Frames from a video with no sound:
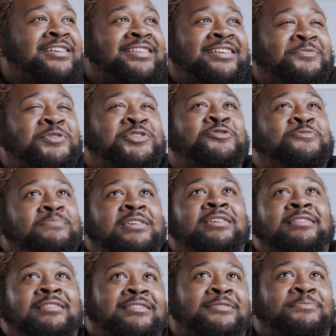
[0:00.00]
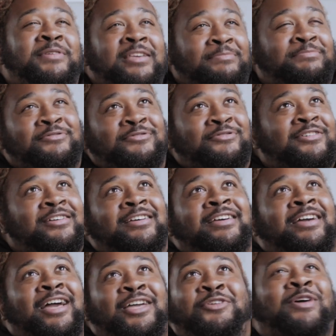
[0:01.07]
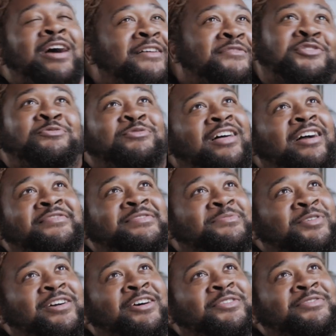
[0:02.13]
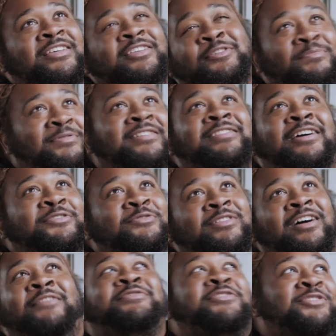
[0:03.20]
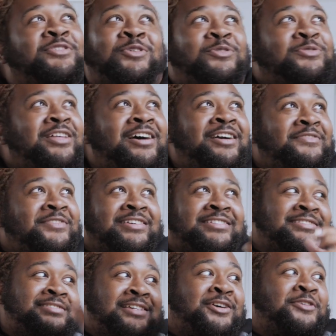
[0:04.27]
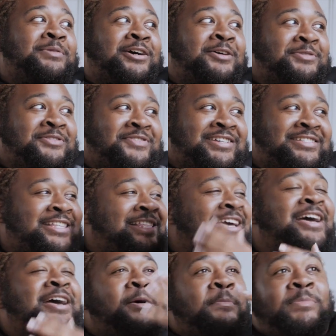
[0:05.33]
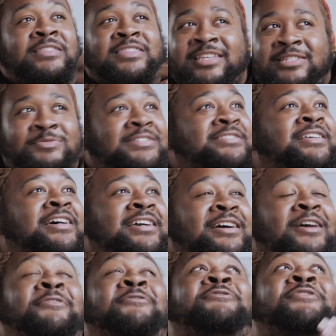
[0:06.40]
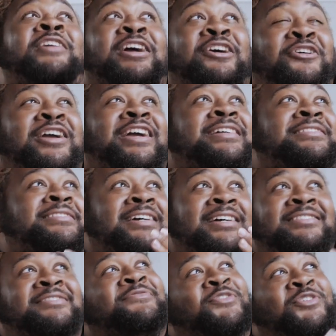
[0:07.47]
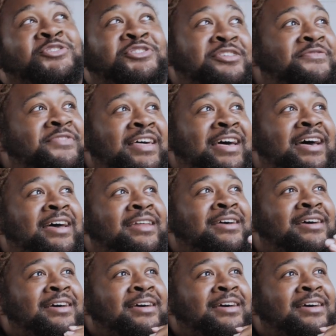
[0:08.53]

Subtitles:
that when you meet people and you have a new life somewhere else and you bring that new life to your old life, and it's just like, oh my God, what the fuck is like? But this was like a very intense version of that.